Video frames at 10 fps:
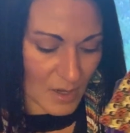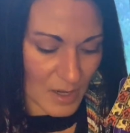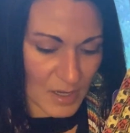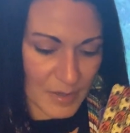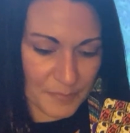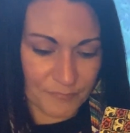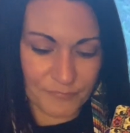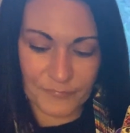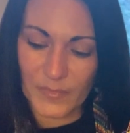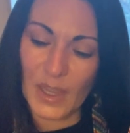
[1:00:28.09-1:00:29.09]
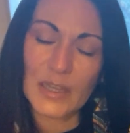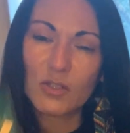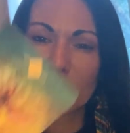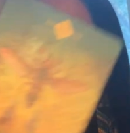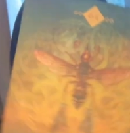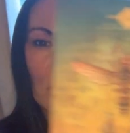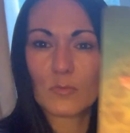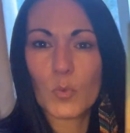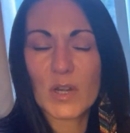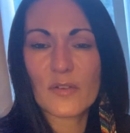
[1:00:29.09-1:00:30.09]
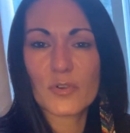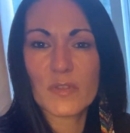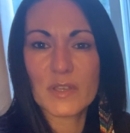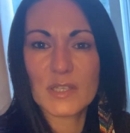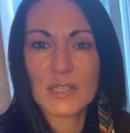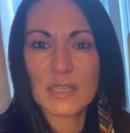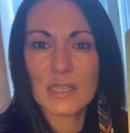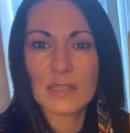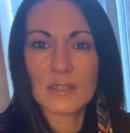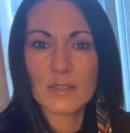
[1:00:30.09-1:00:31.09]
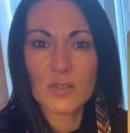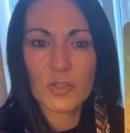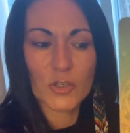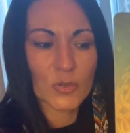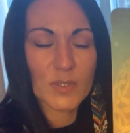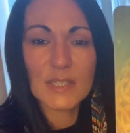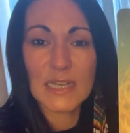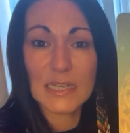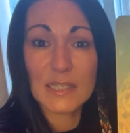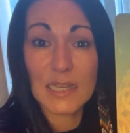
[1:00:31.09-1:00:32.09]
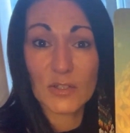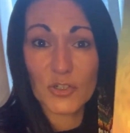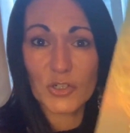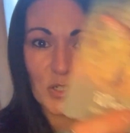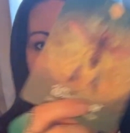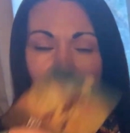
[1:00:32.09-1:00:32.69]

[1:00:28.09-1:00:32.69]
And whatever this is, you know, stay centered,